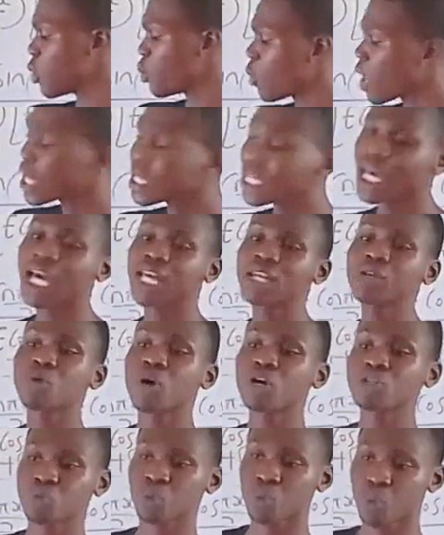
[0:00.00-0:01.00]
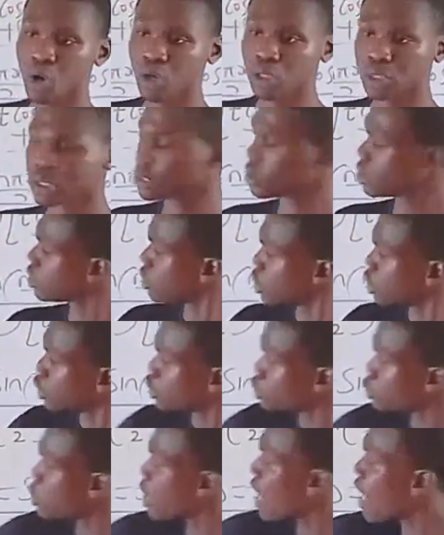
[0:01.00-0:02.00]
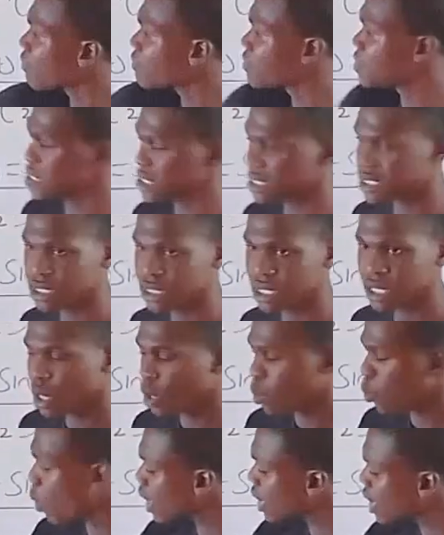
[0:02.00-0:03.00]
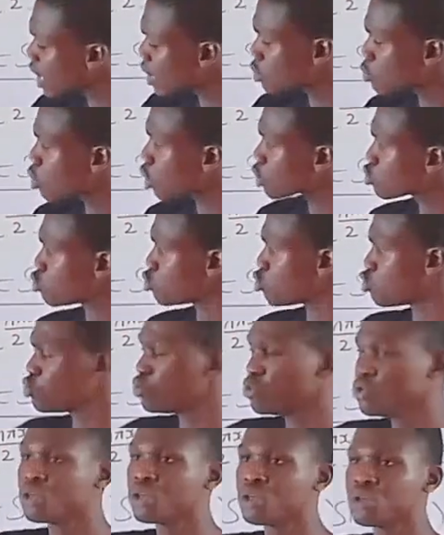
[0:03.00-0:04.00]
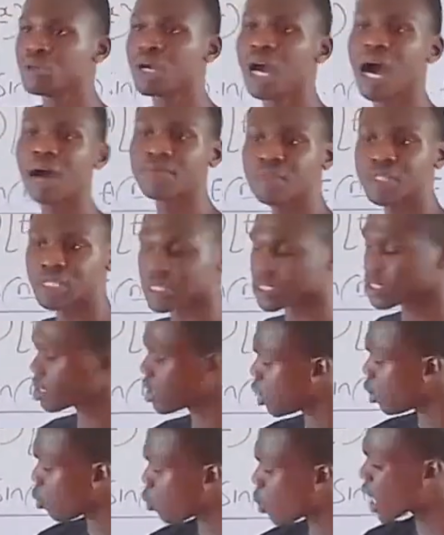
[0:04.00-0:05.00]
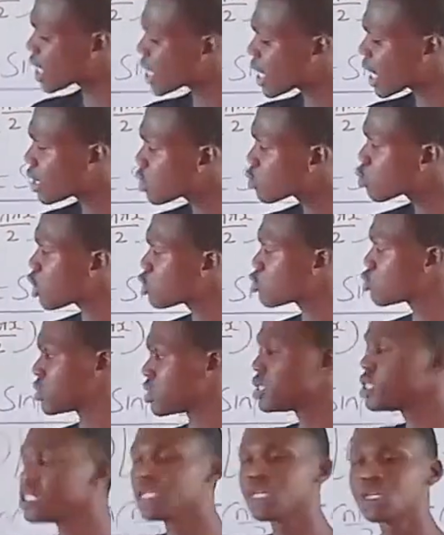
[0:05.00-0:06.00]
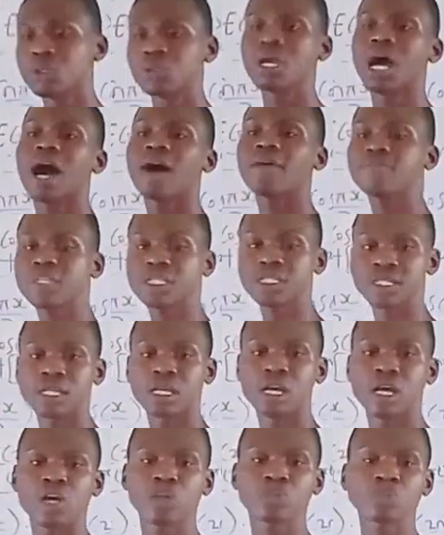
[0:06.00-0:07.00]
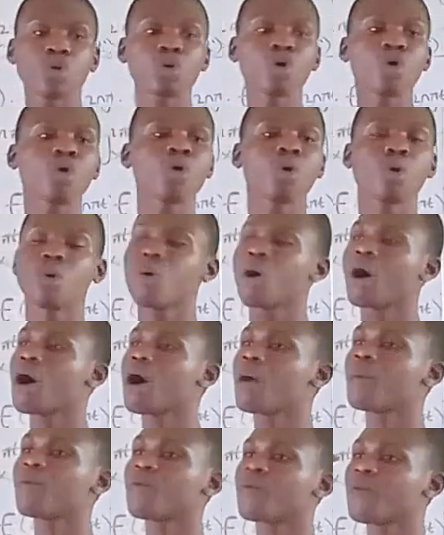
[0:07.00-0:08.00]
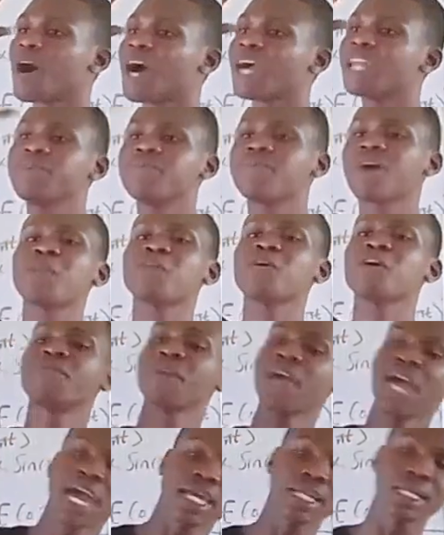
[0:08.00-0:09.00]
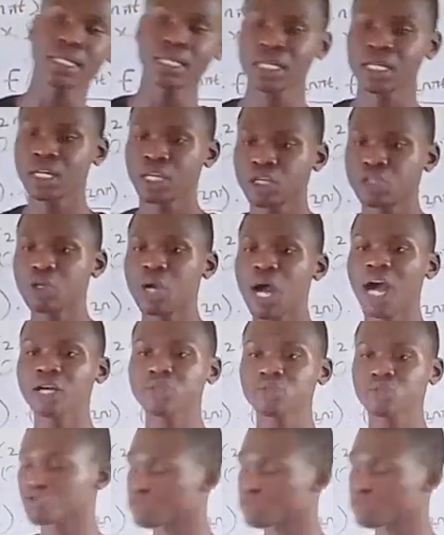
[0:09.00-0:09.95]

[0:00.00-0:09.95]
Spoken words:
when n equals to 1, you have this. When n equals to 2, you have this. When n equals to 3, you have this. So for any value of n, you have to